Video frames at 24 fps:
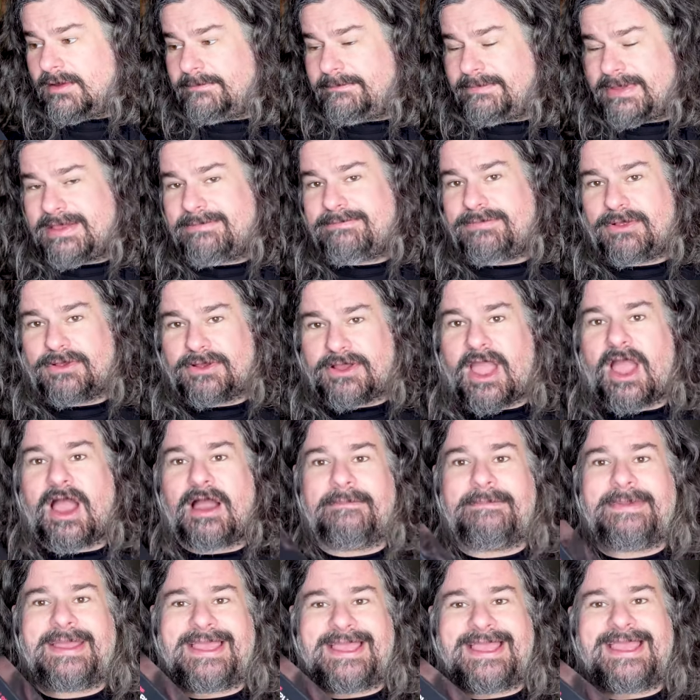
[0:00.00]
people
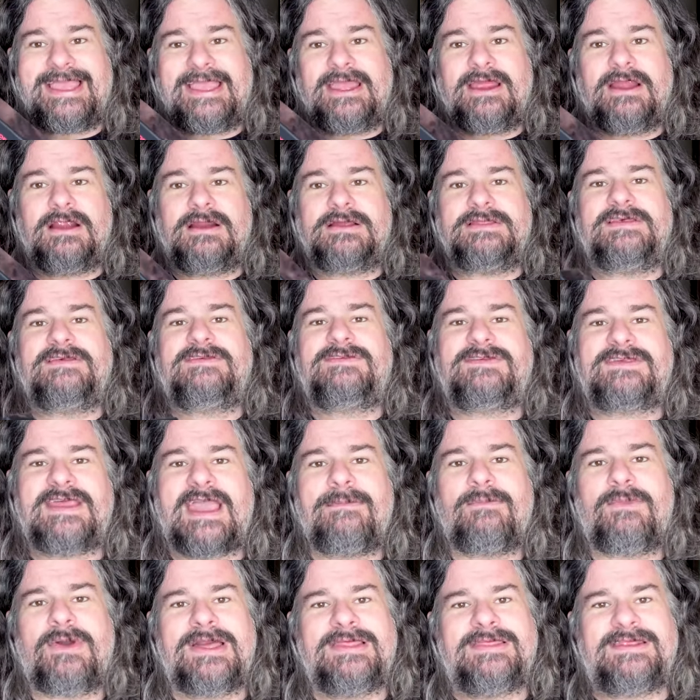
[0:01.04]
coming here in the
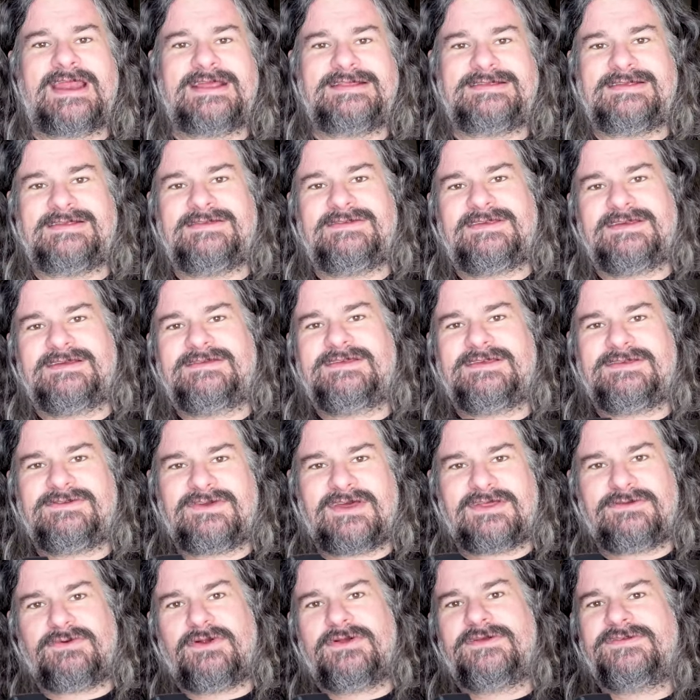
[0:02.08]
same way in the 1960s.
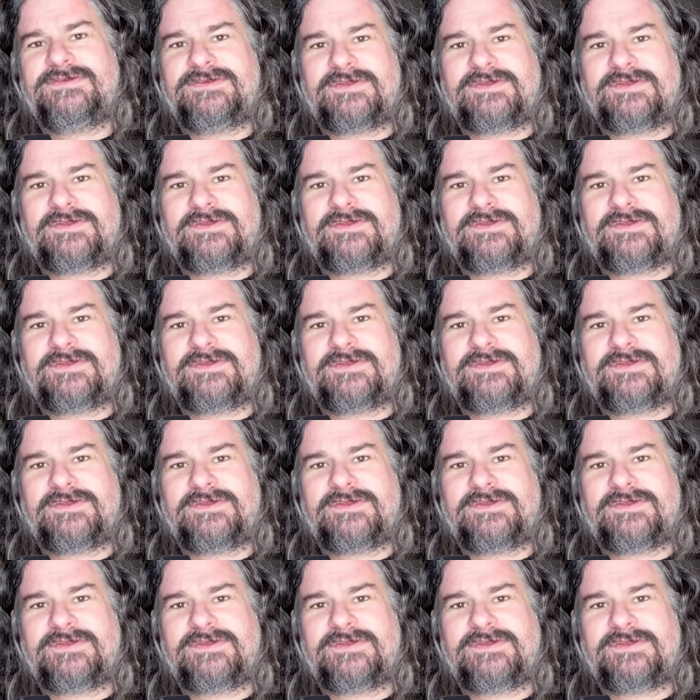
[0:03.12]
You had Rolling